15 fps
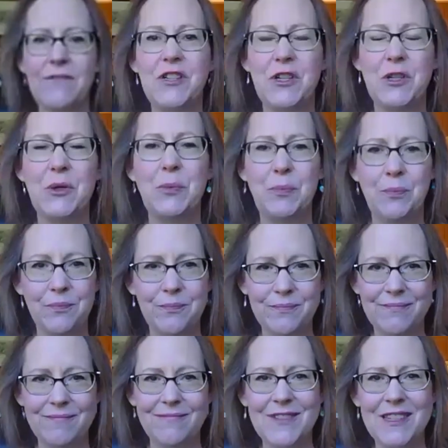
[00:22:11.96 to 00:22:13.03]
to
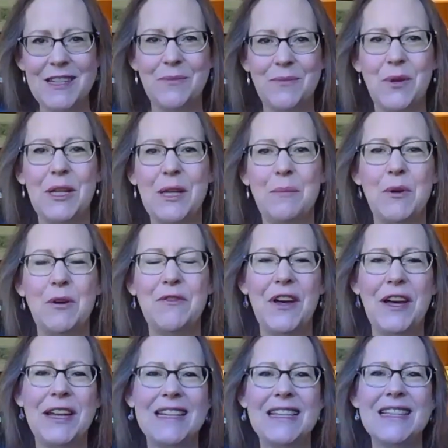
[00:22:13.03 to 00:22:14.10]
really move
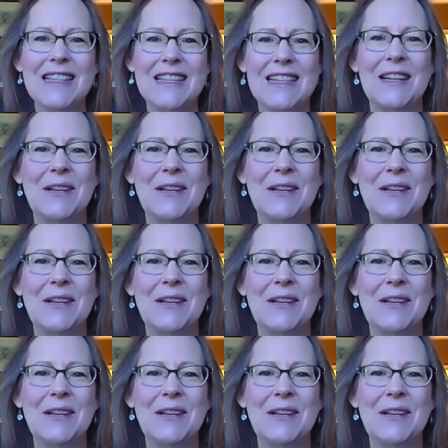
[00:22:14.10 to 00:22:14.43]
on it, so.